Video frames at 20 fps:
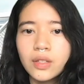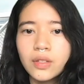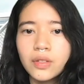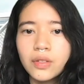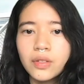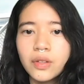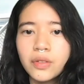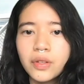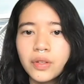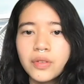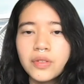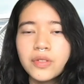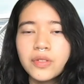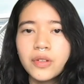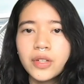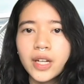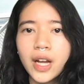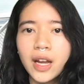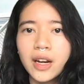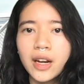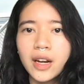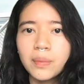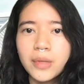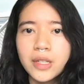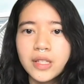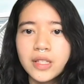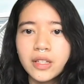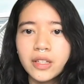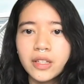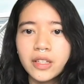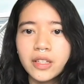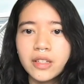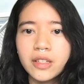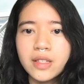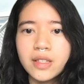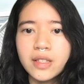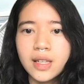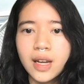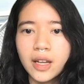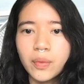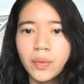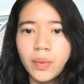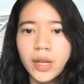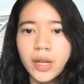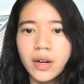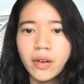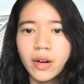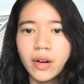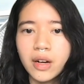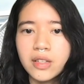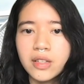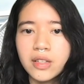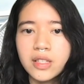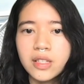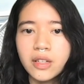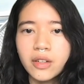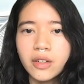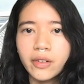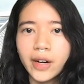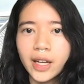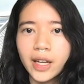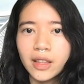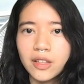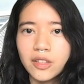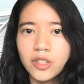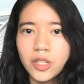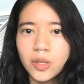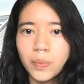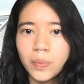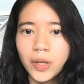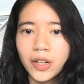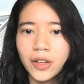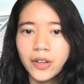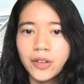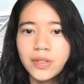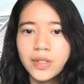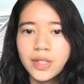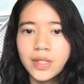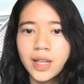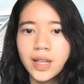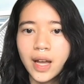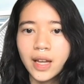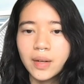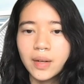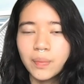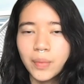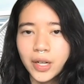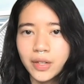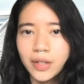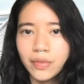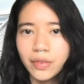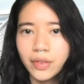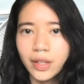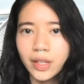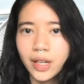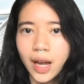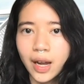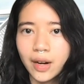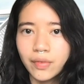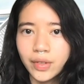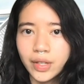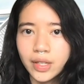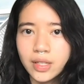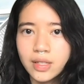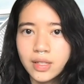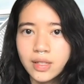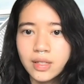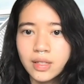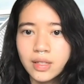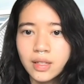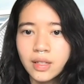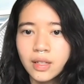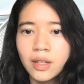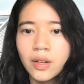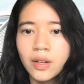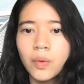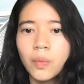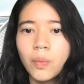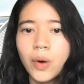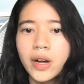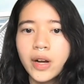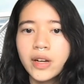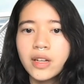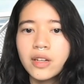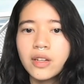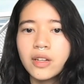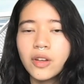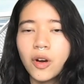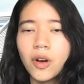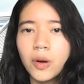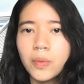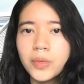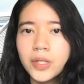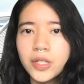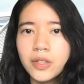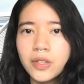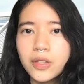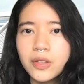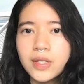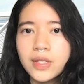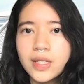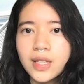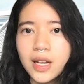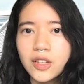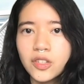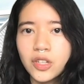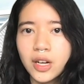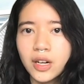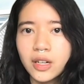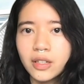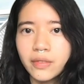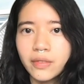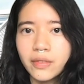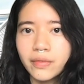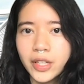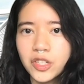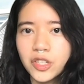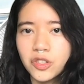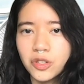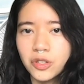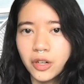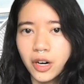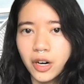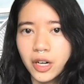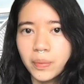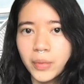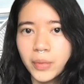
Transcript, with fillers: You use organic materials like wheatgrass to create the two pillows and mud for the canvas. Why did you opt to use such unconventional art